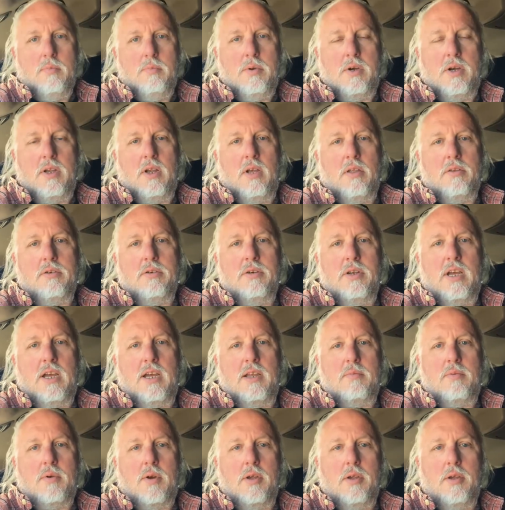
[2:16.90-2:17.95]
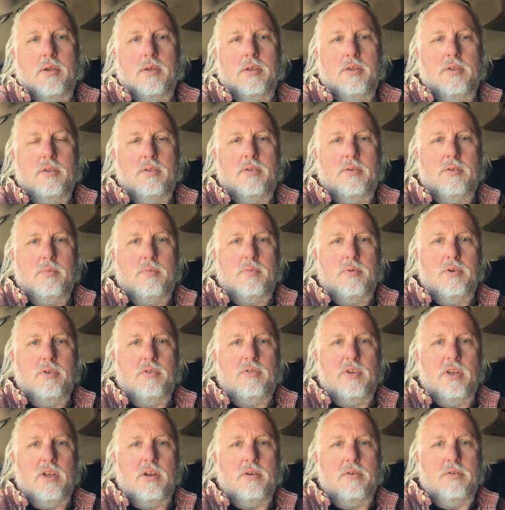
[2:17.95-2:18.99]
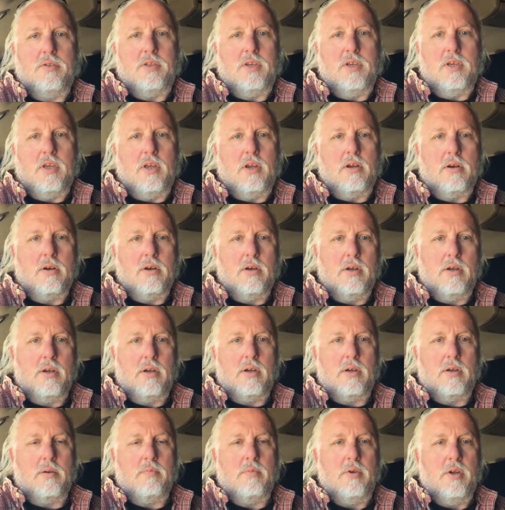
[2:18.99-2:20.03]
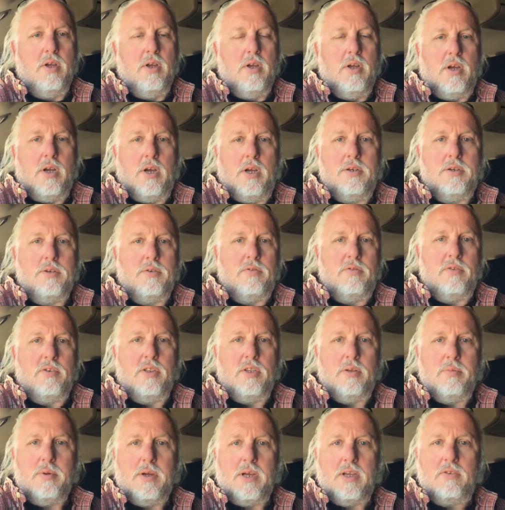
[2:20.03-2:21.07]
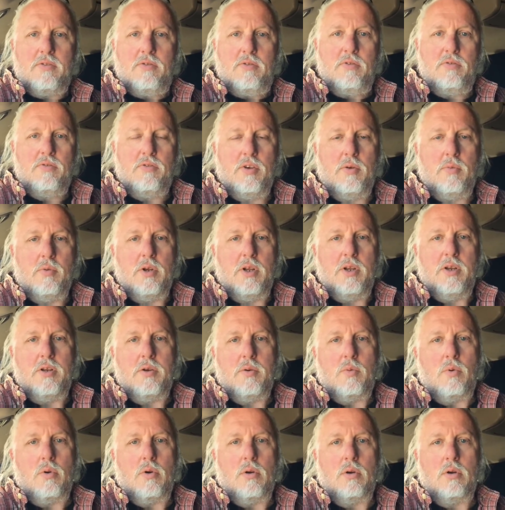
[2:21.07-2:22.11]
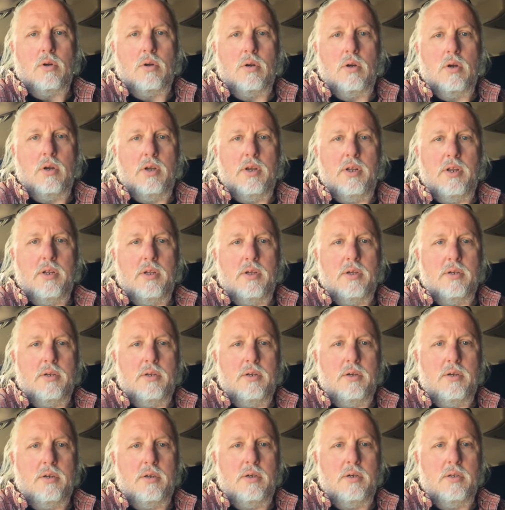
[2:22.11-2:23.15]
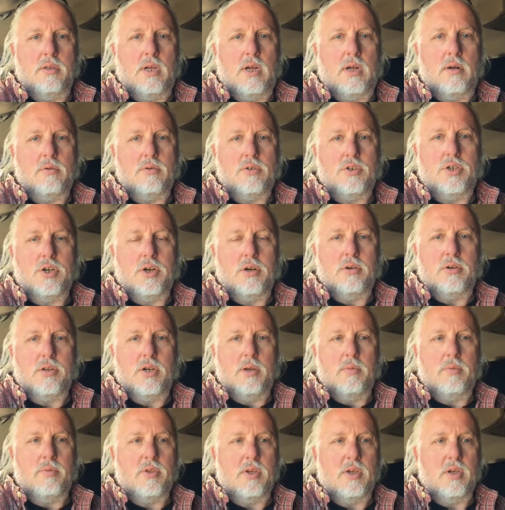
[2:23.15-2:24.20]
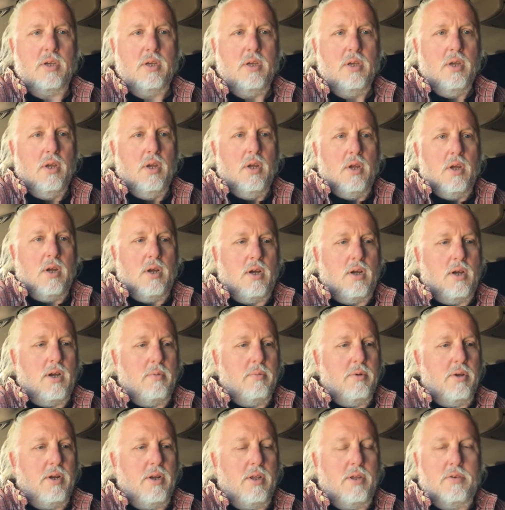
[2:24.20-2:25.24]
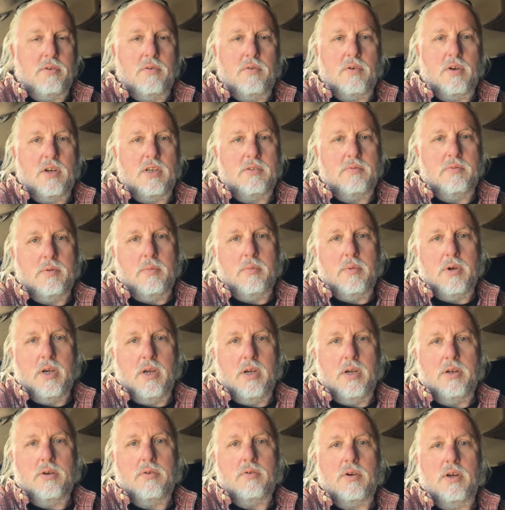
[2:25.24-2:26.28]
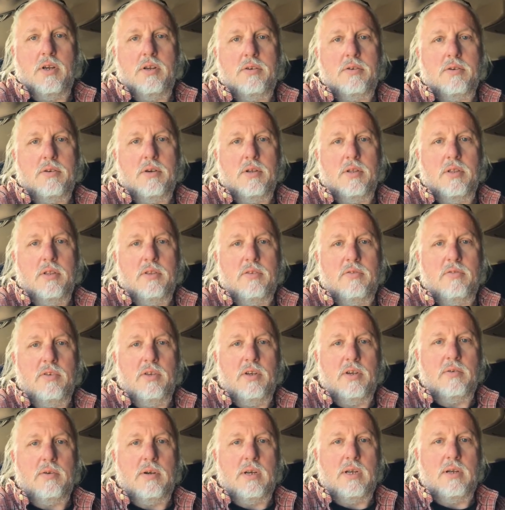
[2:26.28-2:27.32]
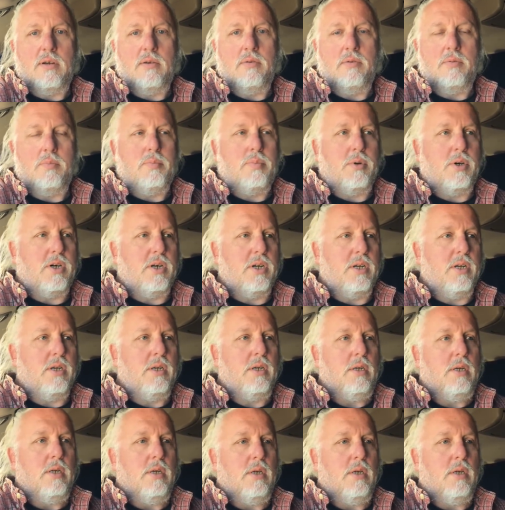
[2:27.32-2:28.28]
But other than that, probably it's a pretty standard thing here. I just sit in the passenger seat when I need to work or I need a lounge chair type thing. It has crossed my mind to try turning the seat around, but